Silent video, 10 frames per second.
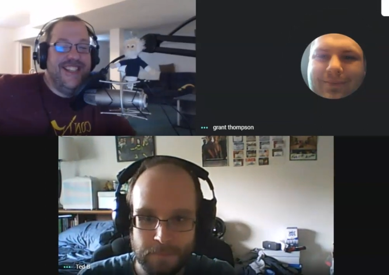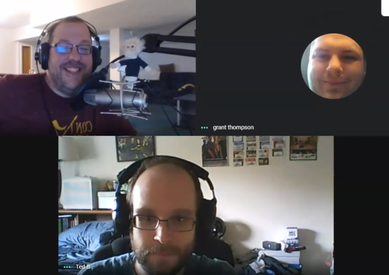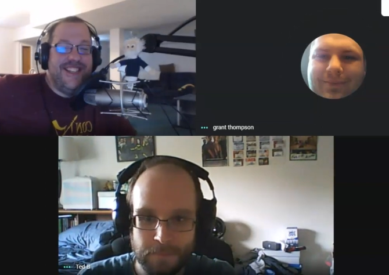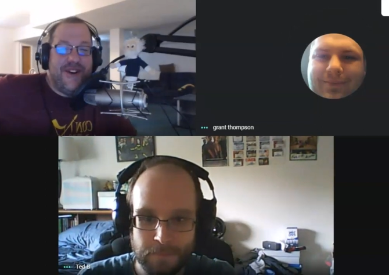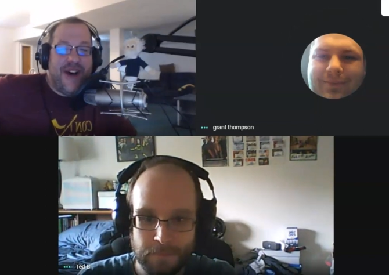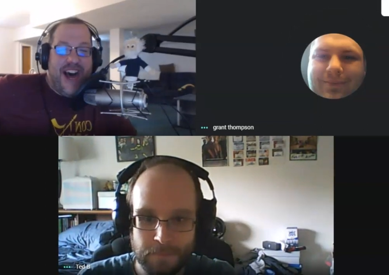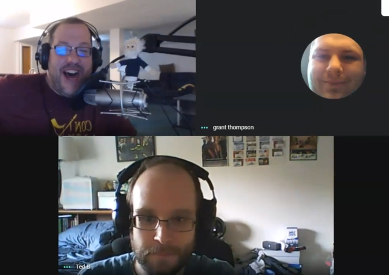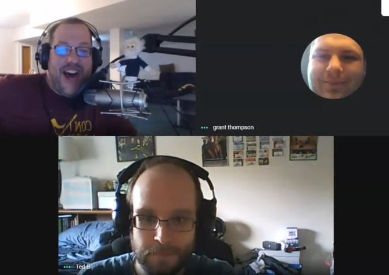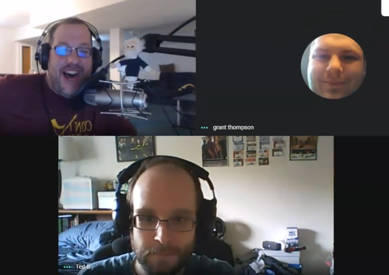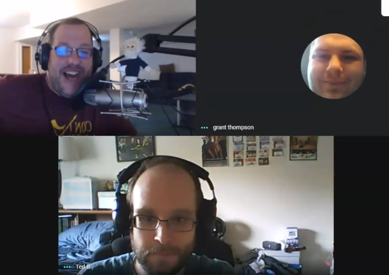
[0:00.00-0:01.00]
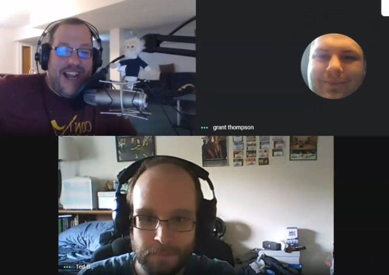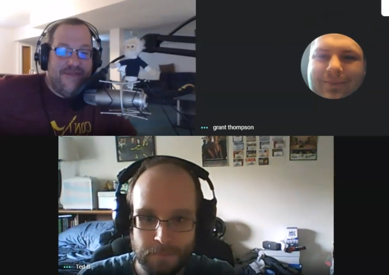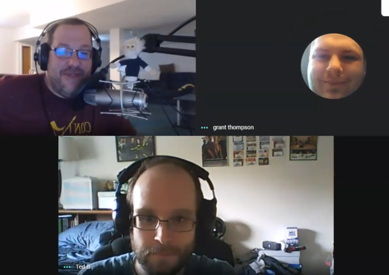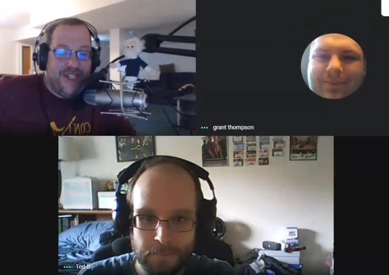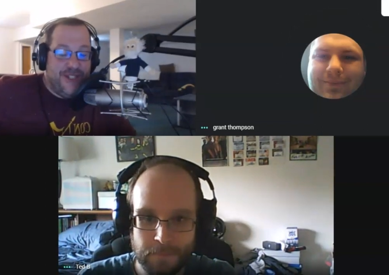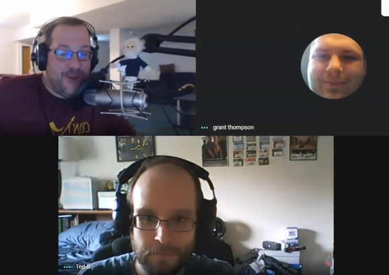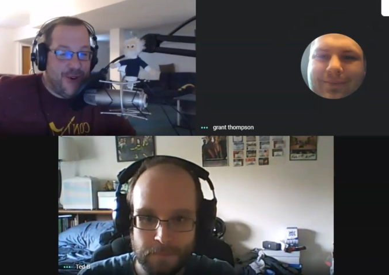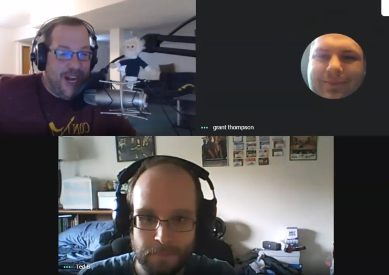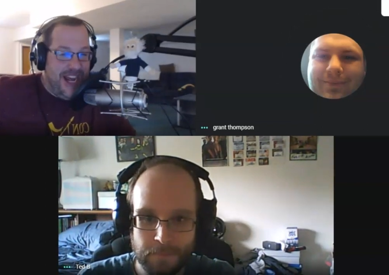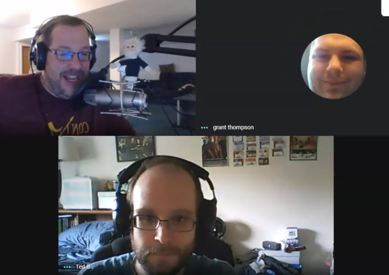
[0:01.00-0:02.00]
Speaker 1: so I am going to
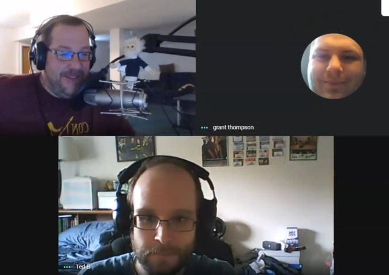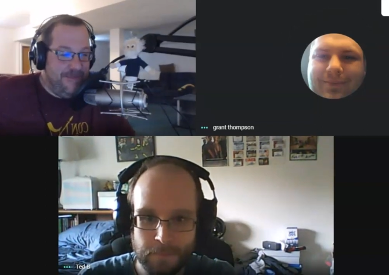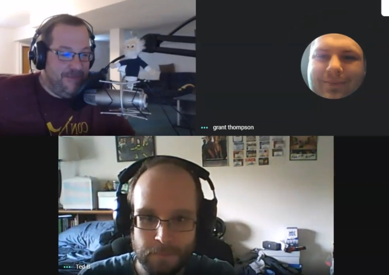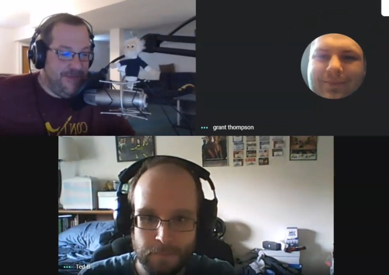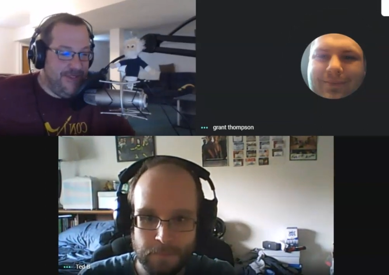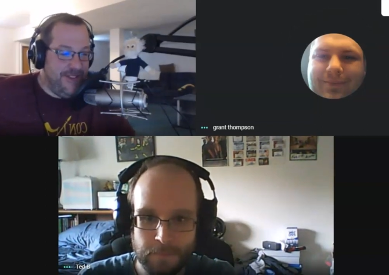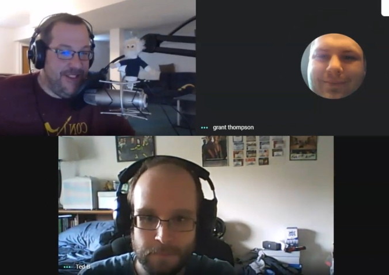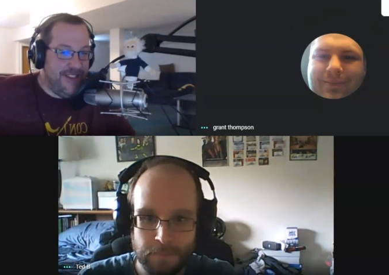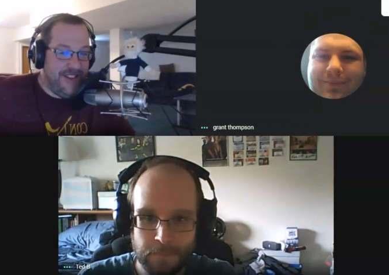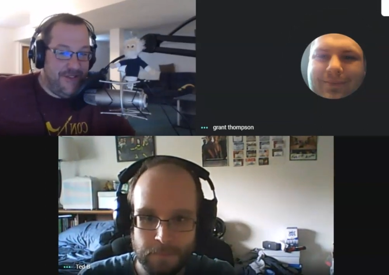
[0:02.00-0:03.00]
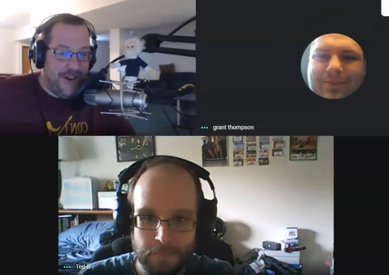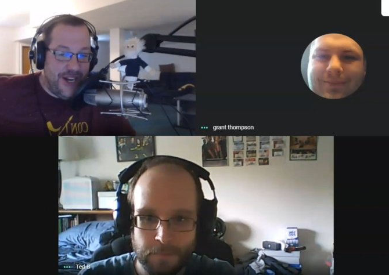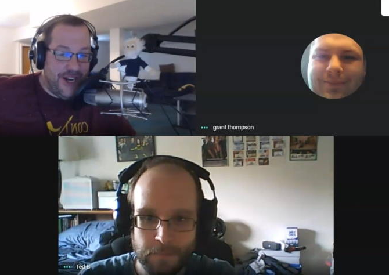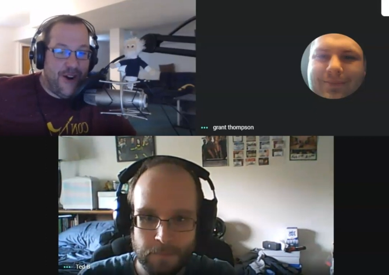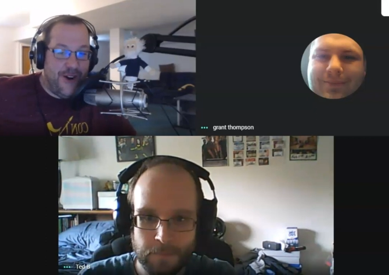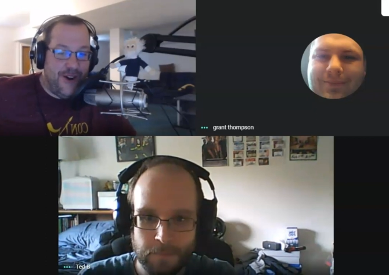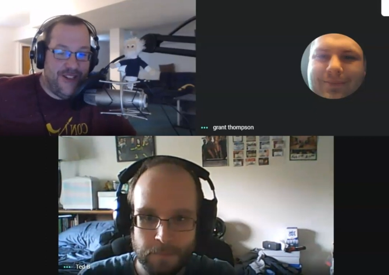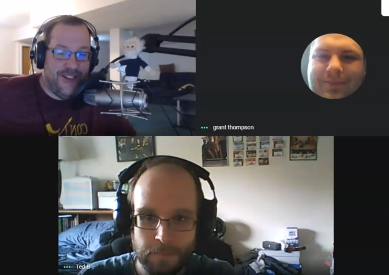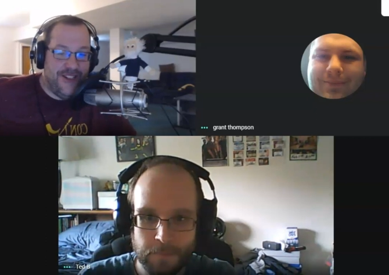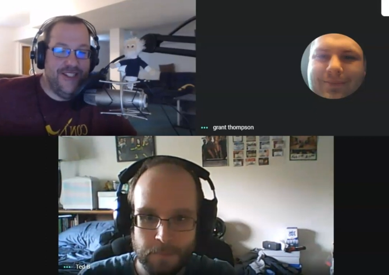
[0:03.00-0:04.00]
try very hard